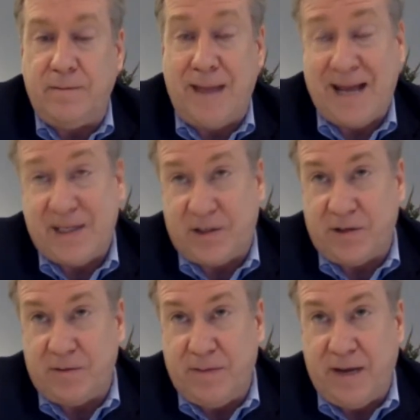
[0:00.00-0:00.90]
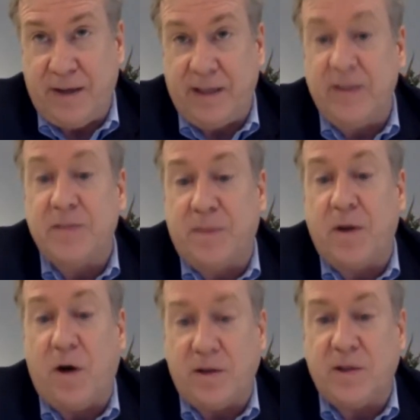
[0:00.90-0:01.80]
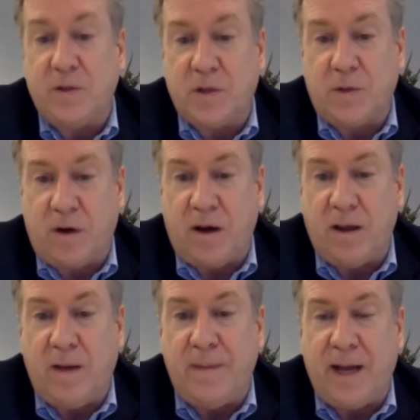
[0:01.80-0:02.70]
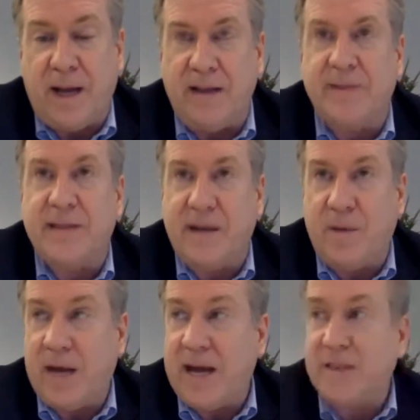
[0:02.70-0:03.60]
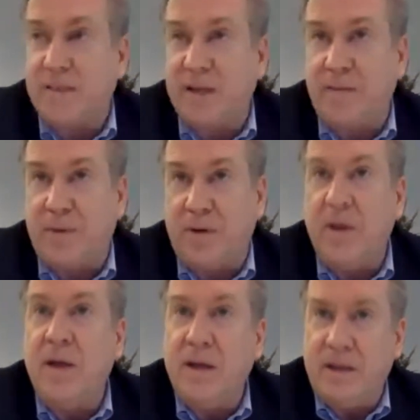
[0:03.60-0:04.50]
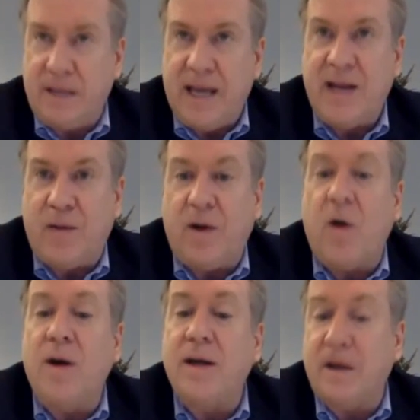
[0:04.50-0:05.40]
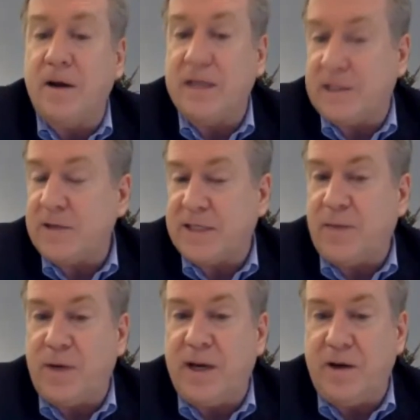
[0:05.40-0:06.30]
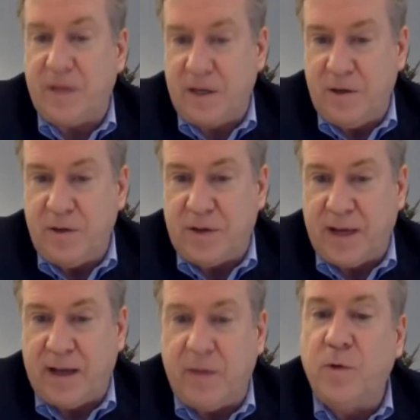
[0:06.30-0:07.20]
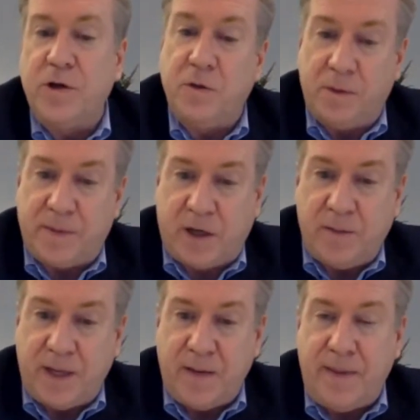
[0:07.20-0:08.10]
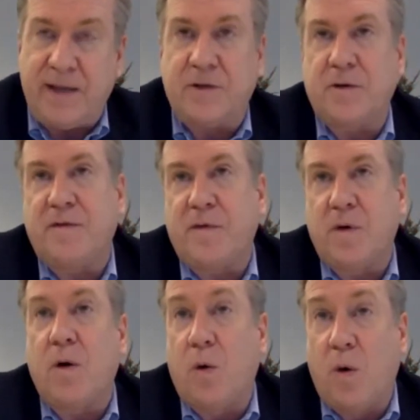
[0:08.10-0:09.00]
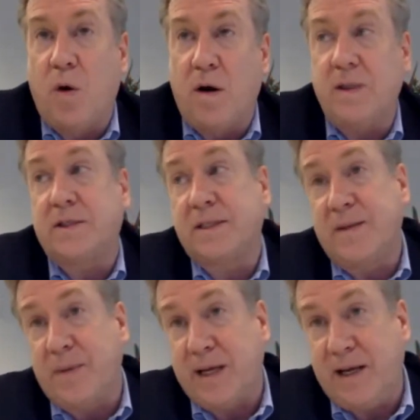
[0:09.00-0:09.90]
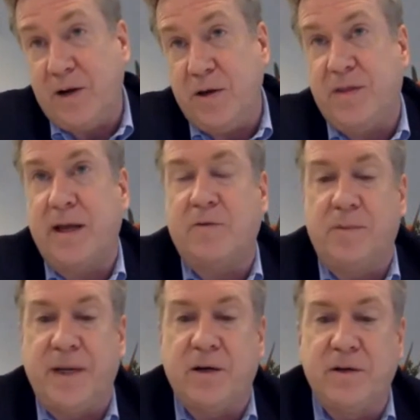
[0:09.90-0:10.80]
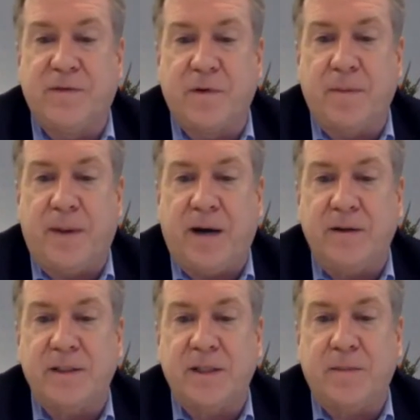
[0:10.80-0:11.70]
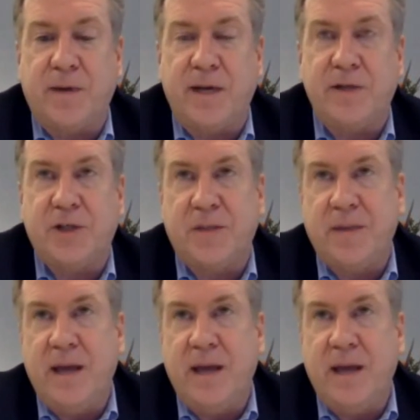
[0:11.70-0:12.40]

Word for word: master mailing list, but also to our alumni list, and we ask people anyone on here, is there someone here that you think would you could be a mentor for, or is there somebody here you think would be good for a policy apprenticeship?